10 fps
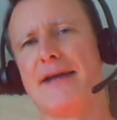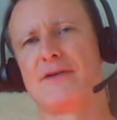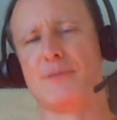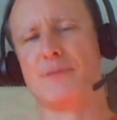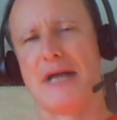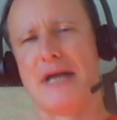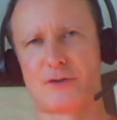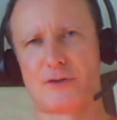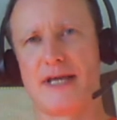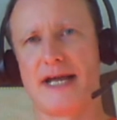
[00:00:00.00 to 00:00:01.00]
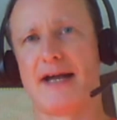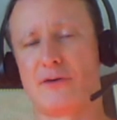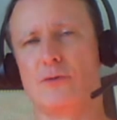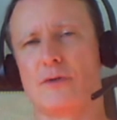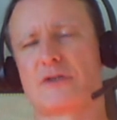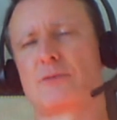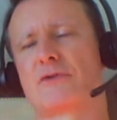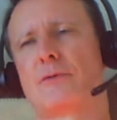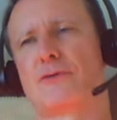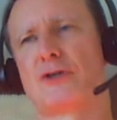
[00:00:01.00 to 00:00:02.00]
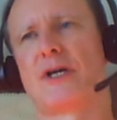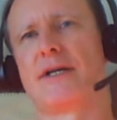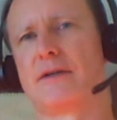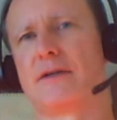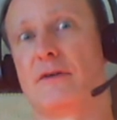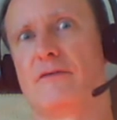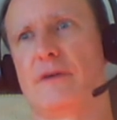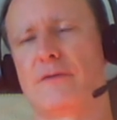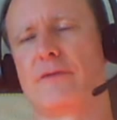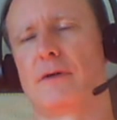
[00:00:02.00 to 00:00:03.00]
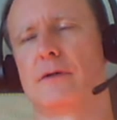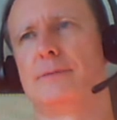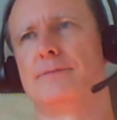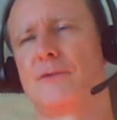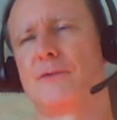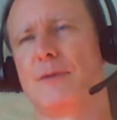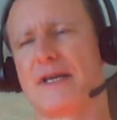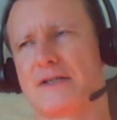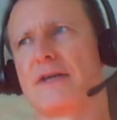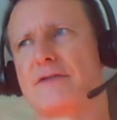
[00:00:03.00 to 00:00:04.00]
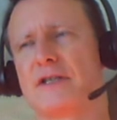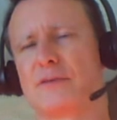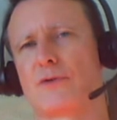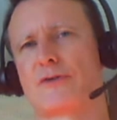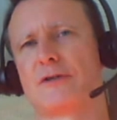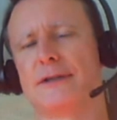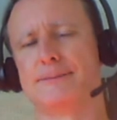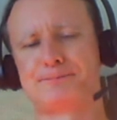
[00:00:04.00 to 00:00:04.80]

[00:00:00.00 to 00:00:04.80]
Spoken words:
And the master we had, who was from China and very, very good, the best I've seen personally,